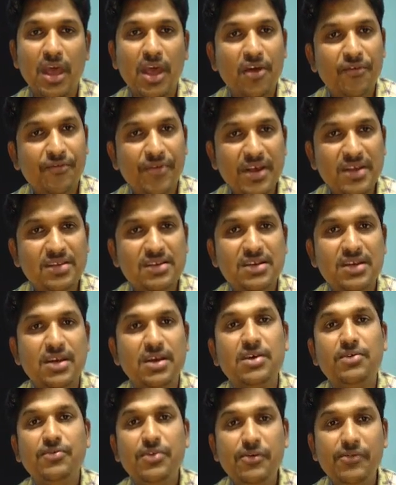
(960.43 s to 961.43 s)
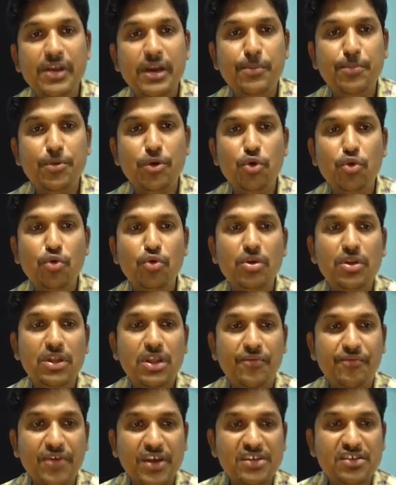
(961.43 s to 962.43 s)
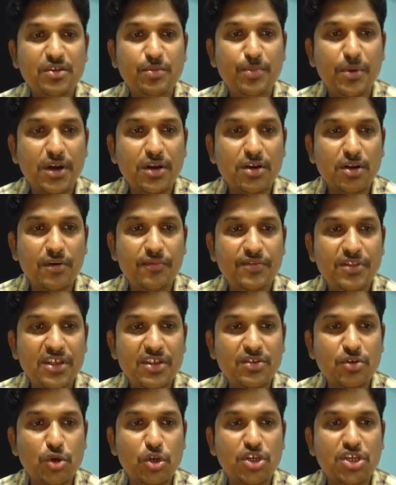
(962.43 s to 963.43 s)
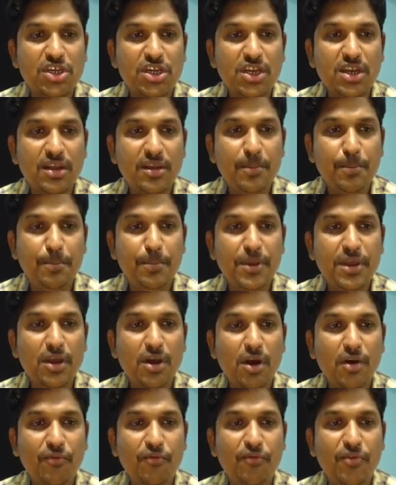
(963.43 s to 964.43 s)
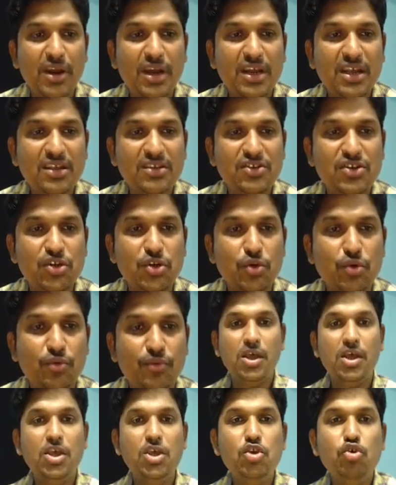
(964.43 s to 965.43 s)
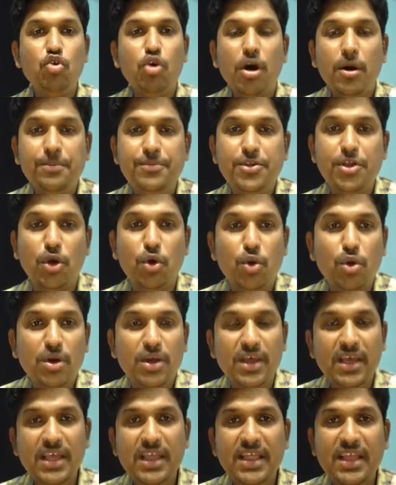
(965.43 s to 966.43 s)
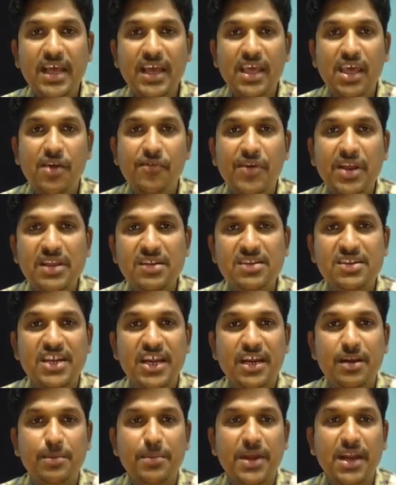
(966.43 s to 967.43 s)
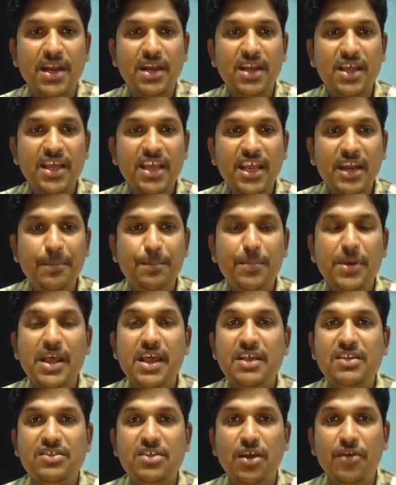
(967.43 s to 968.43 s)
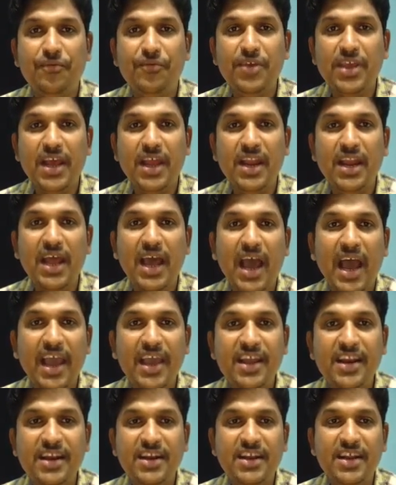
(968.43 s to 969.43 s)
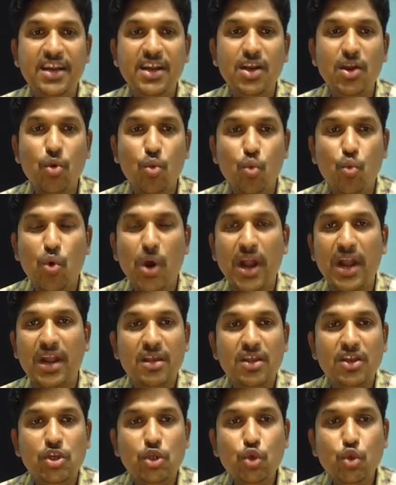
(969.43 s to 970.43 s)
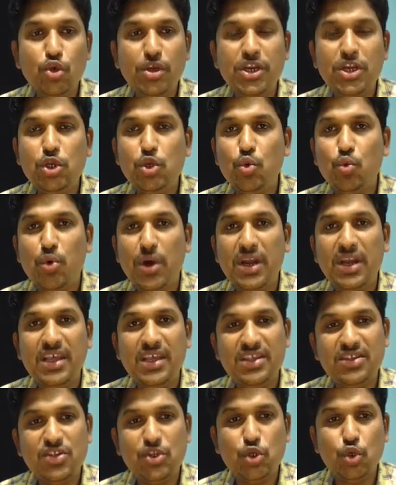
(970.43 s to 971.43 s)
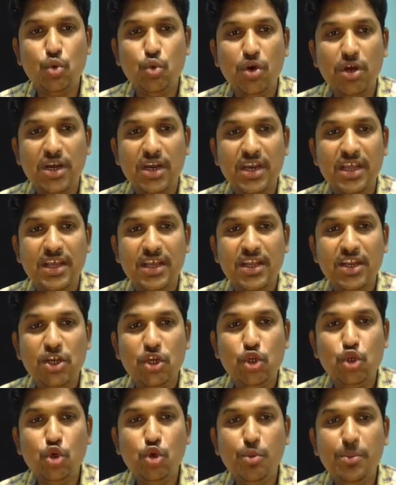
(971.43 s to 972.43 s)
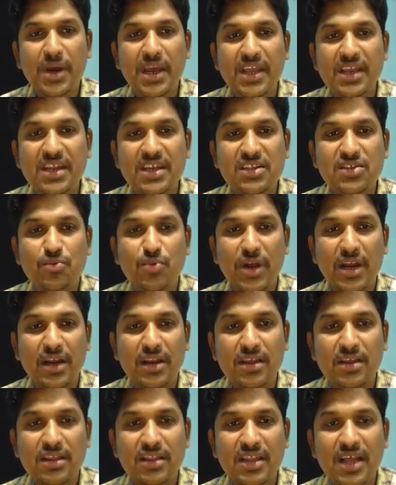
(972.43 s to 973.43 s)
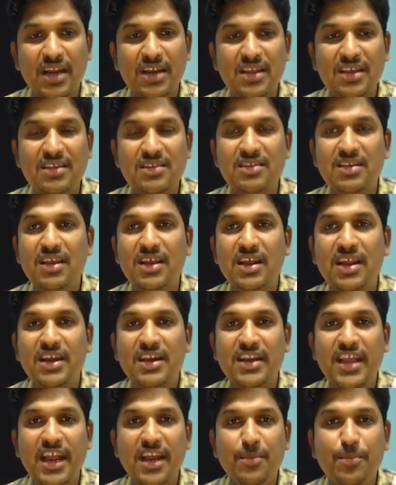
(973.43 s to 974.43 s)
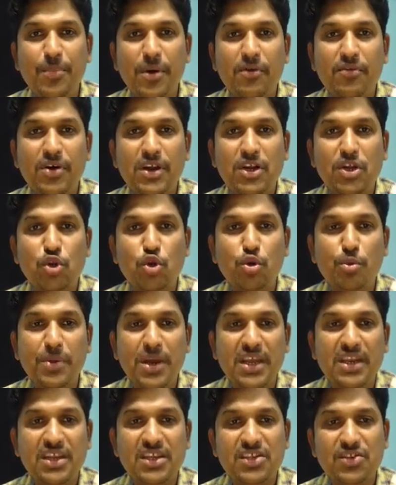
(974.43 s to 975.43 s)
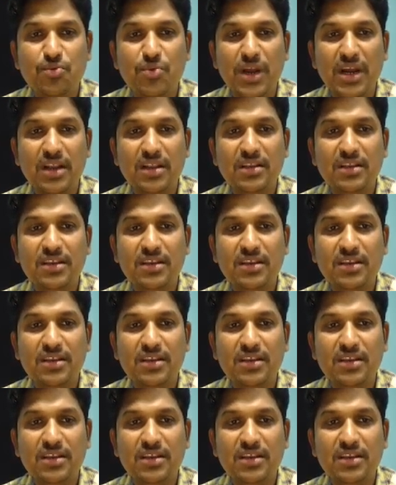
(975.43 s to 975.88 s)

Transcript: First, we will prove the first part of this question, P of 1 is true. You observe in the given statement, in place of n, I written 1. 2 into 1 is 2 only. 2 minus 1, that is 10 power 2 minus 1.